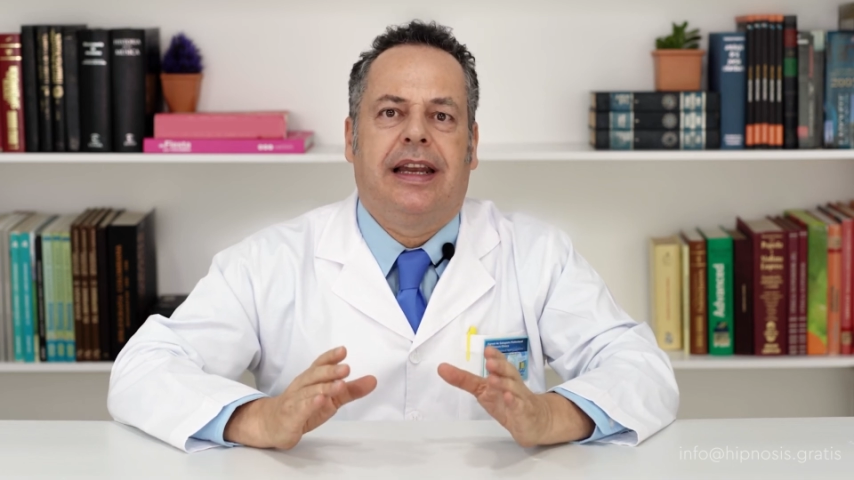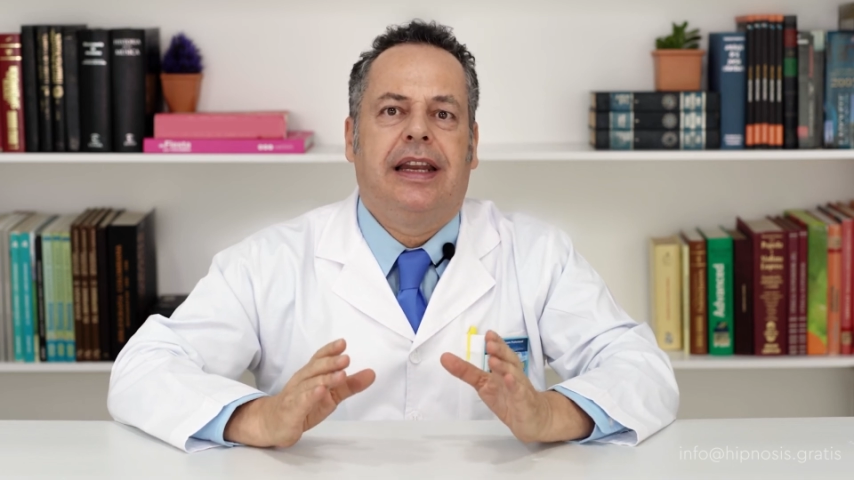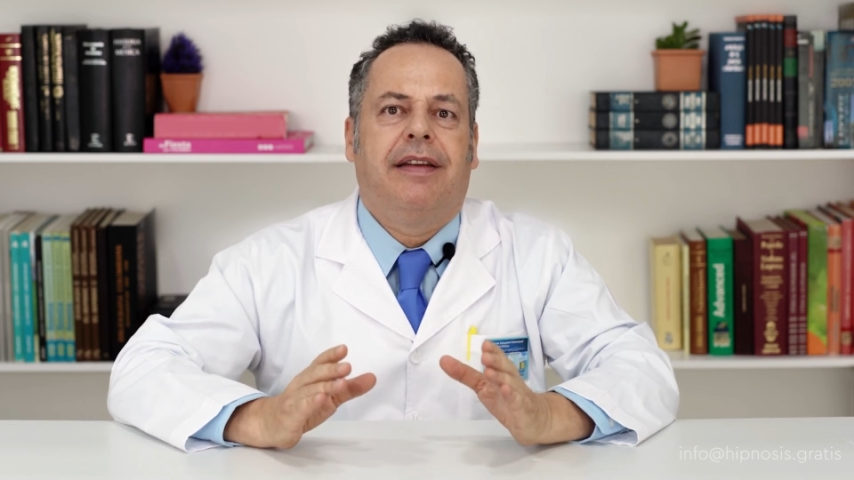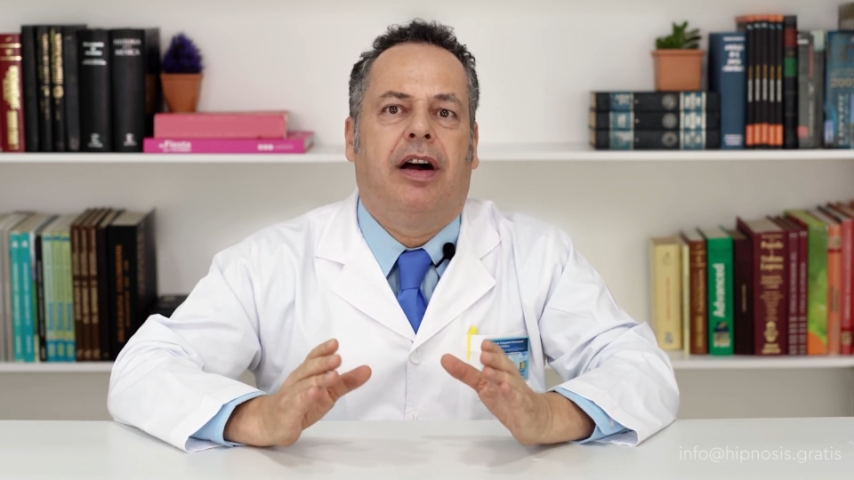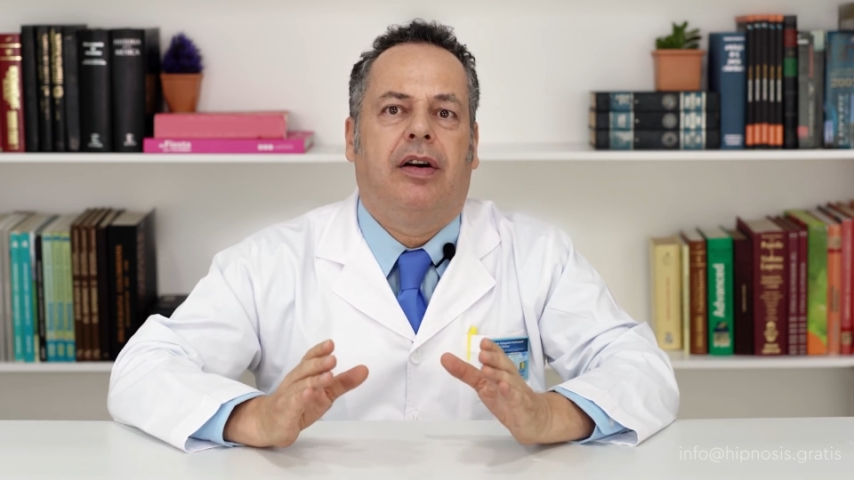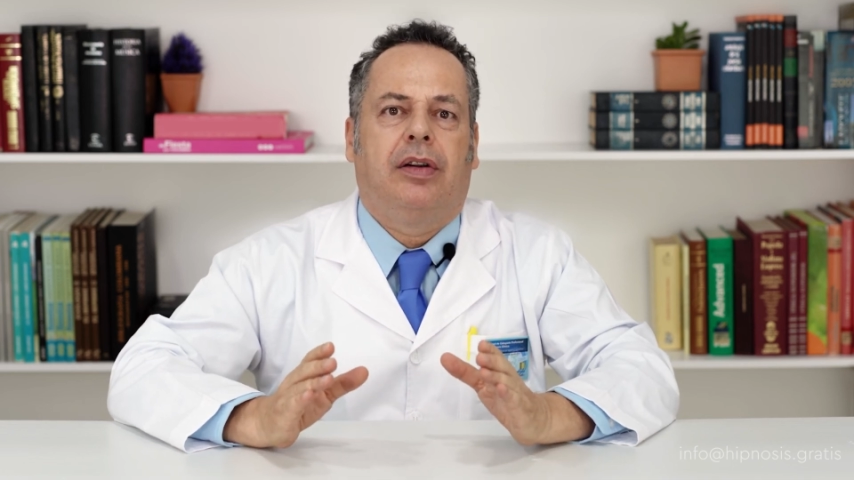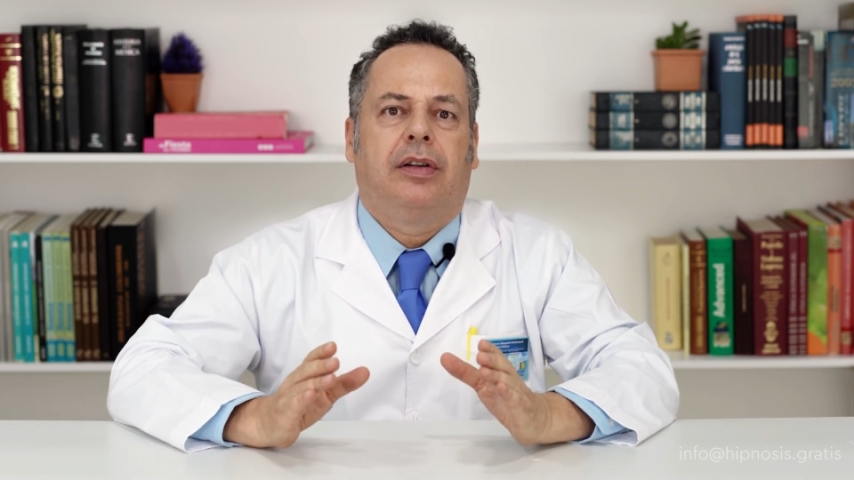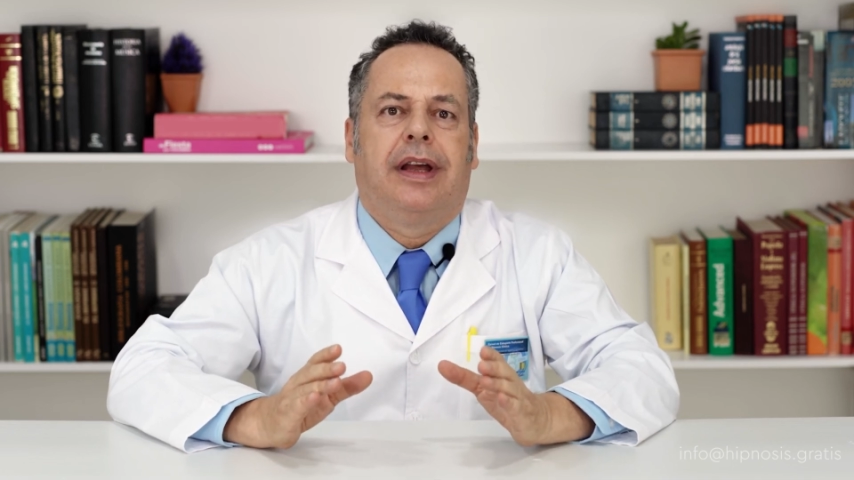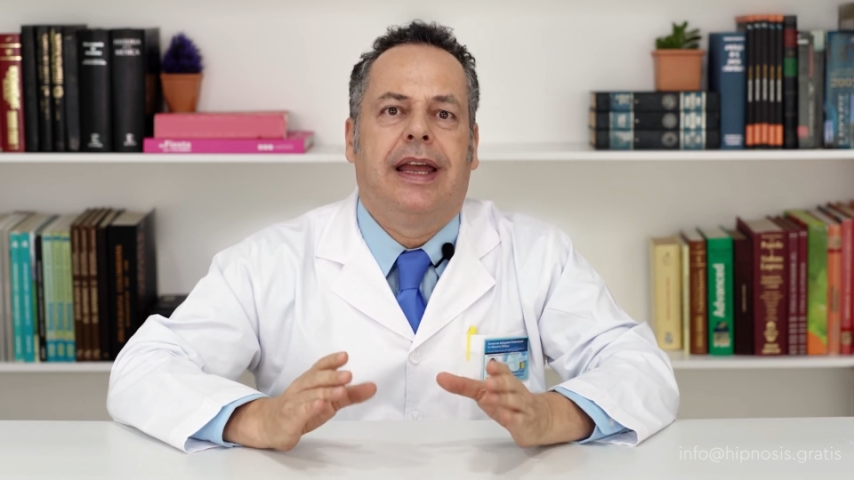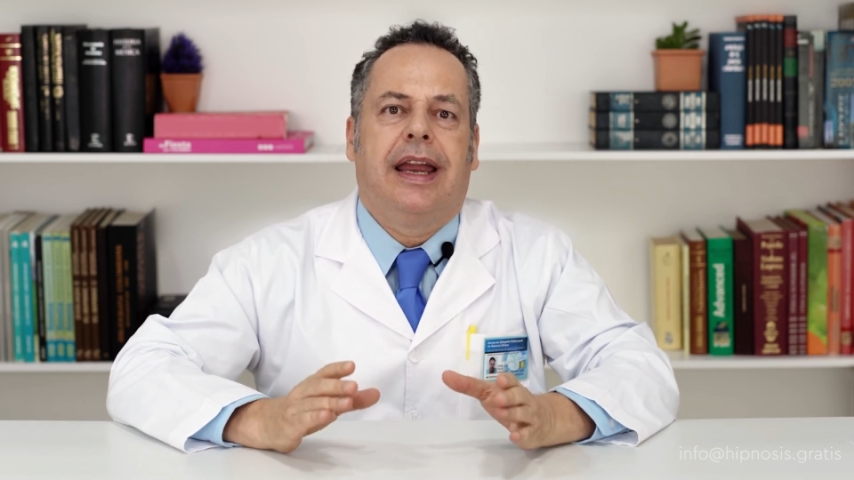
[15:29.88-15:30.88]
And the
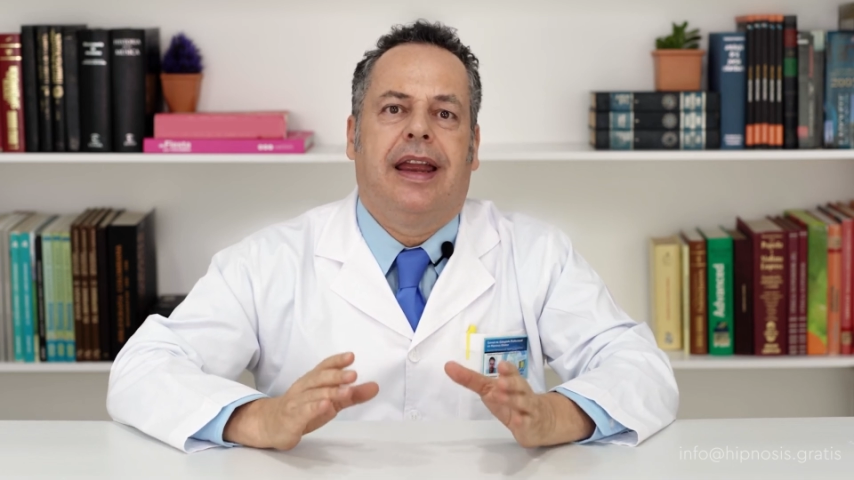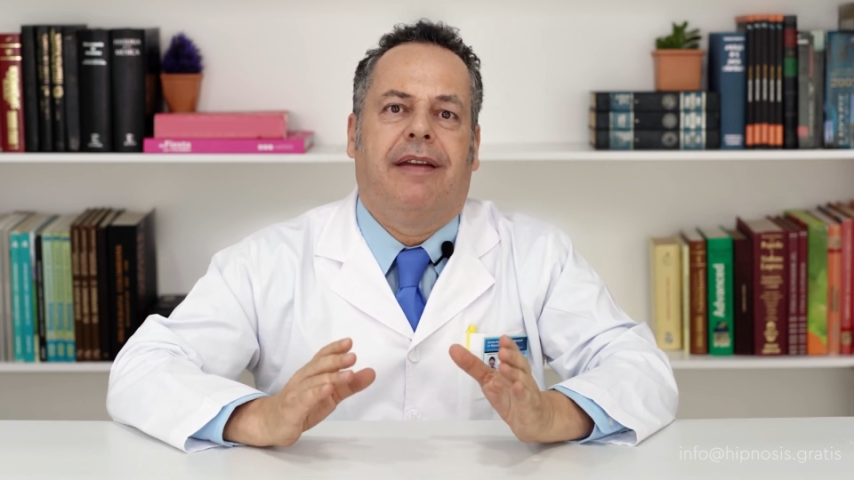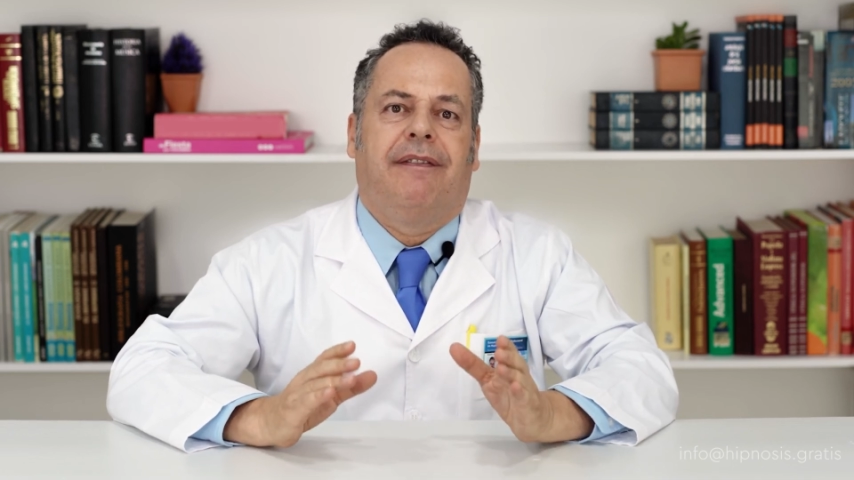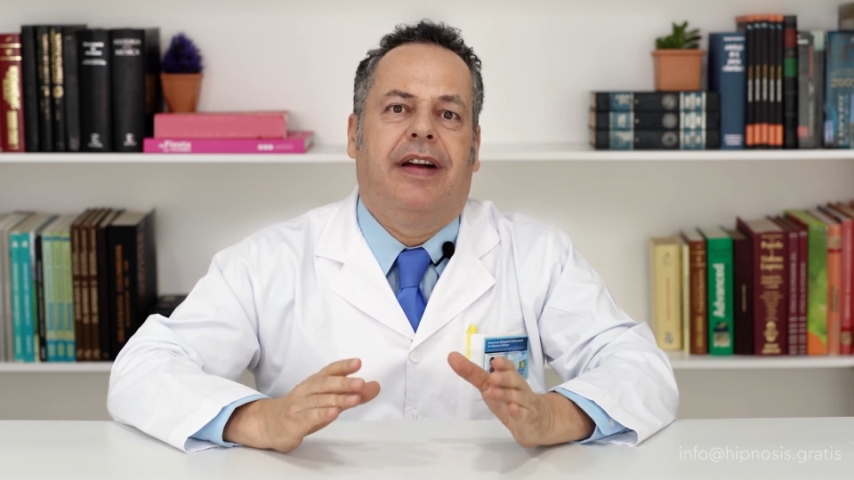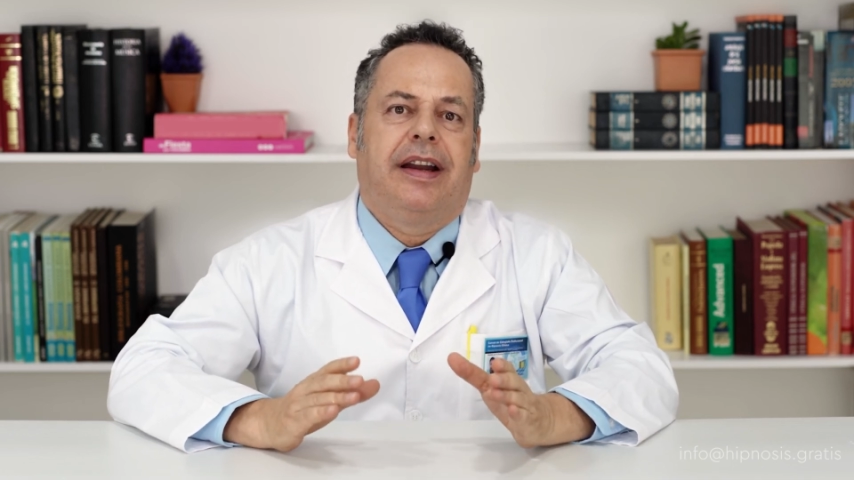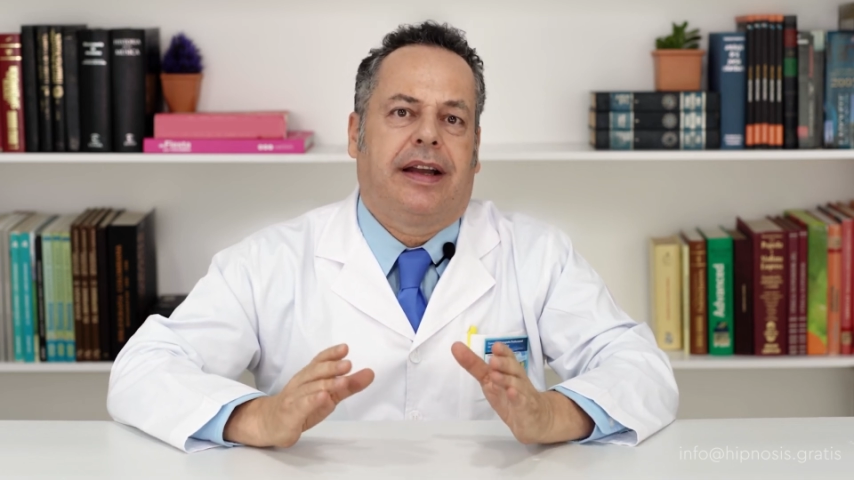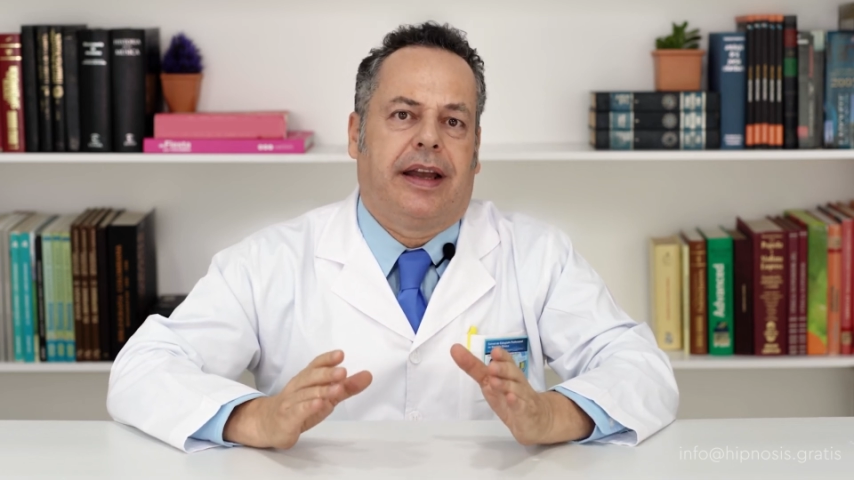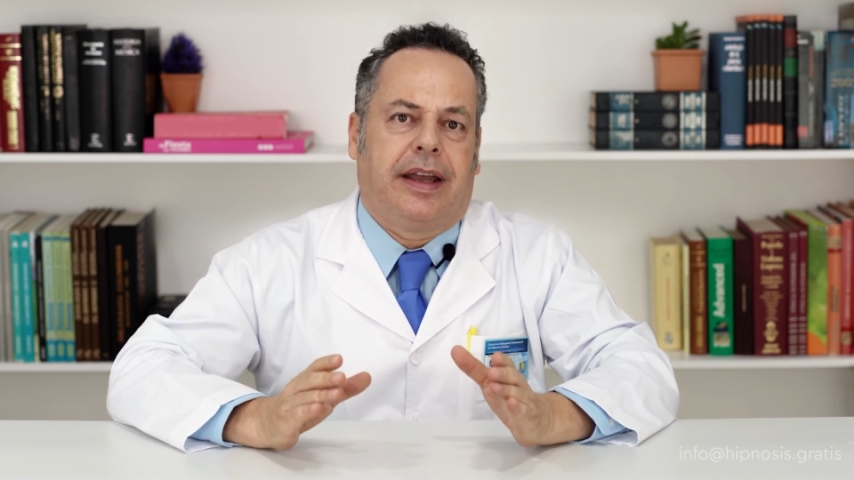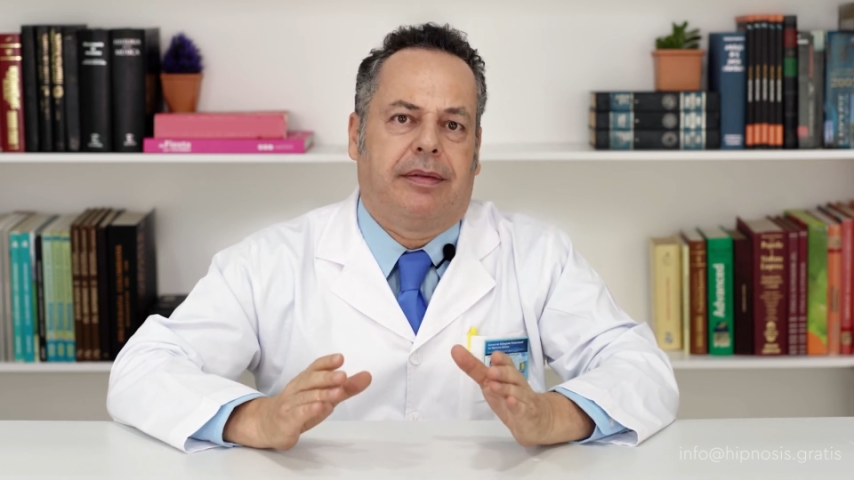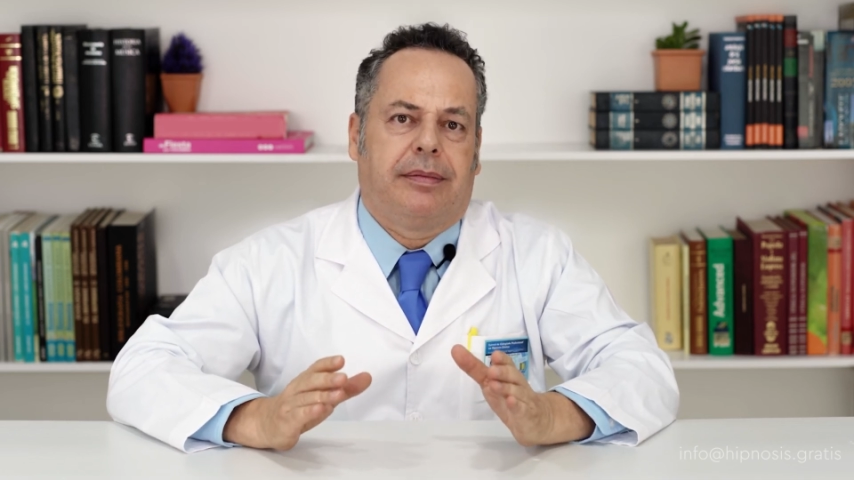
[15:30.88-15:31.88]
clinical model based on